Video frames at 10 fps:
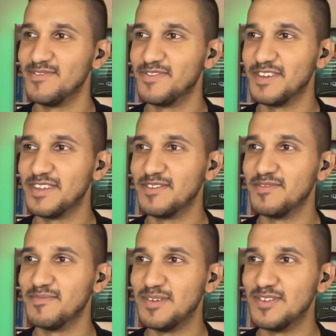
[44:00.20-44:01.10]
fit,
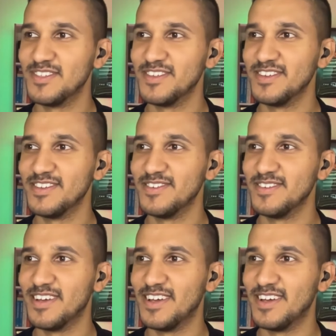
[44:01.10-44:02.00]
mostly,
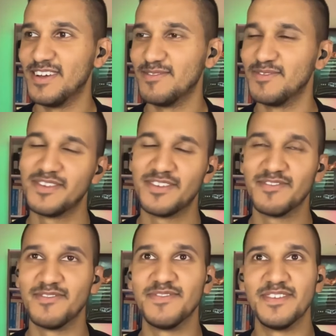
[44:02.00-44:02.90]
not
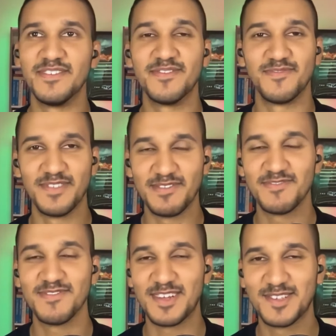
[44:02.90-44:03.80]
even fit, just really
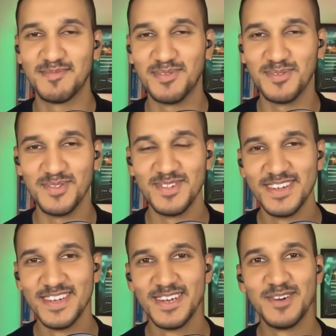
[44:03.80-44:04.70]
flexible
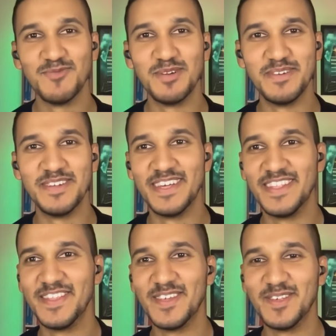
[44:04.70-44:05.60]
women, and
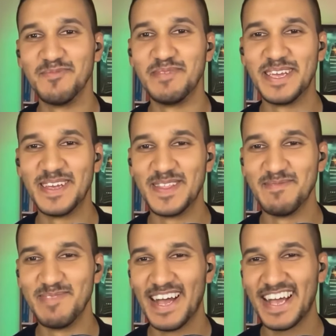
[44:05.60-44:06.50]
then there's me in the
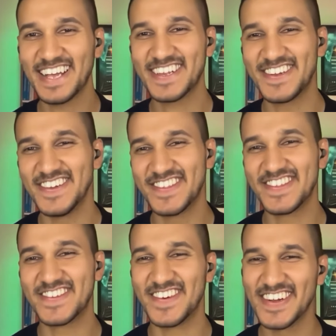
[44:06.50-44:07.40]
back
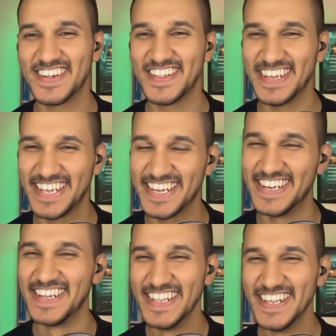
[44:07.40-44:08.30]
just struggling and
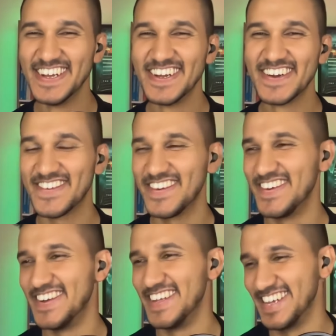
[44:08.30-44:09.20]

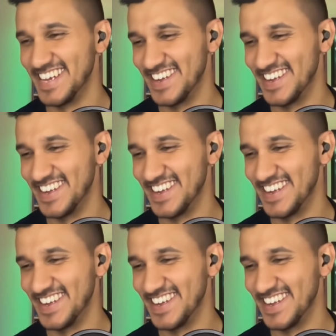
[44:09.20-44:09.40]
groaning